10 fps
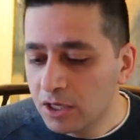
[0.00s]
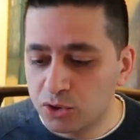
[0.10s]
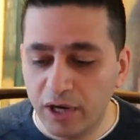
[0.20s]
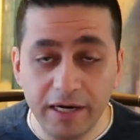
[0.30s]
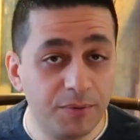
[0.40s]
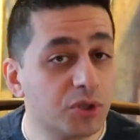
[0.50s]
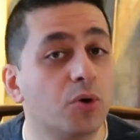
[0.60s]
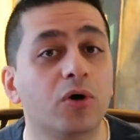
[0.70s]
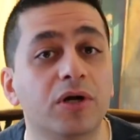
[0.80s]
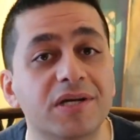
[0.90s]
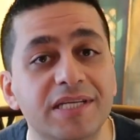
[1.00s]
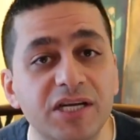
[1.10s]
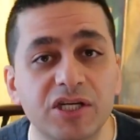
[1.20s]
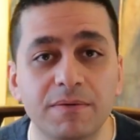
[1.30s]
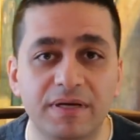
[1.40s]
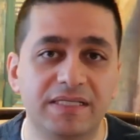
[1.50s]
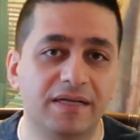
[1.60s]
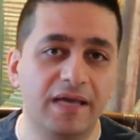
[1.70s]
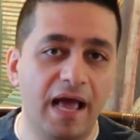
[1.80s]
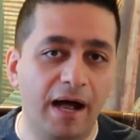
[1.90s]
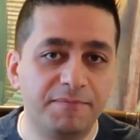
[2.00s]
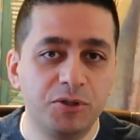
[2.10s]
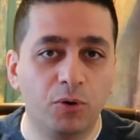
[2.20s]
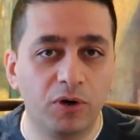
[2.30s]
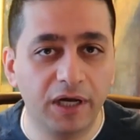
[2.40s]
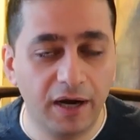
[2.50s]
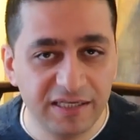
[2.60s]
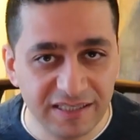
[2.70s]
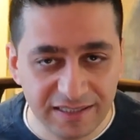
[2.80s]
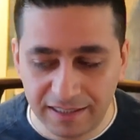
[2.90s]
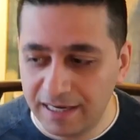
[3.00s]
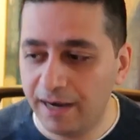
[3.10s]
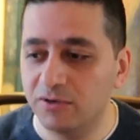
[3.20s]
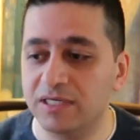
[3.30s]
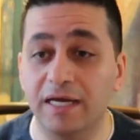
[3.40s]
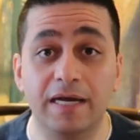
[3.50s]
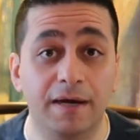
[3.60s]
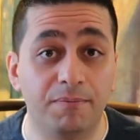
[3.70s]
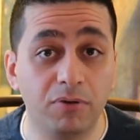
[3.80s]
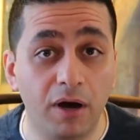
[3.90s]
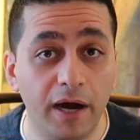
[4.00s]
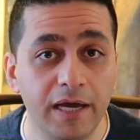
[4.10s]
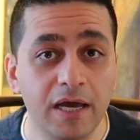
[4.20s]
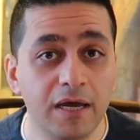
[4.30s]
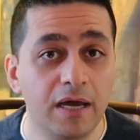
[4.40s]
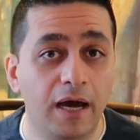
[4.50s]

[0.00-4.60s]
So AWS organization basically helps you organize these accounts and apply